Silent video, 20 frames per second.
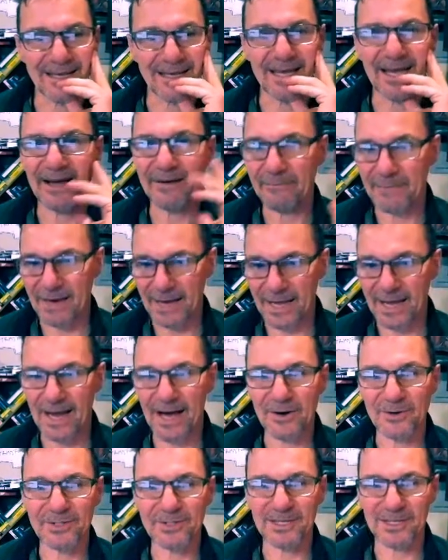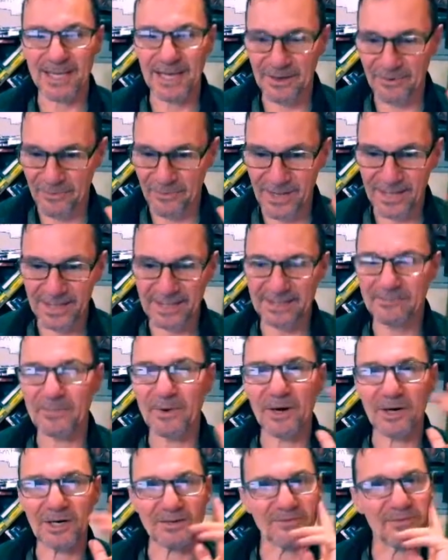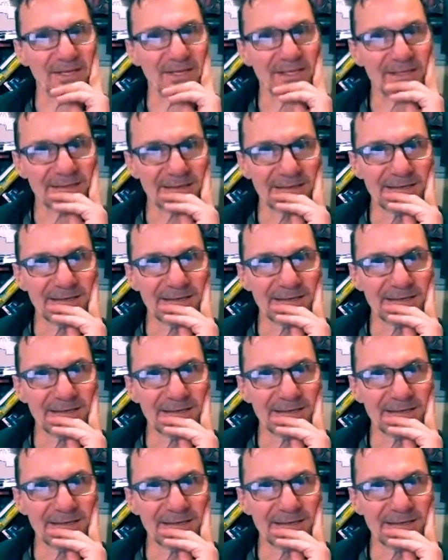I have my house and I rented part of it.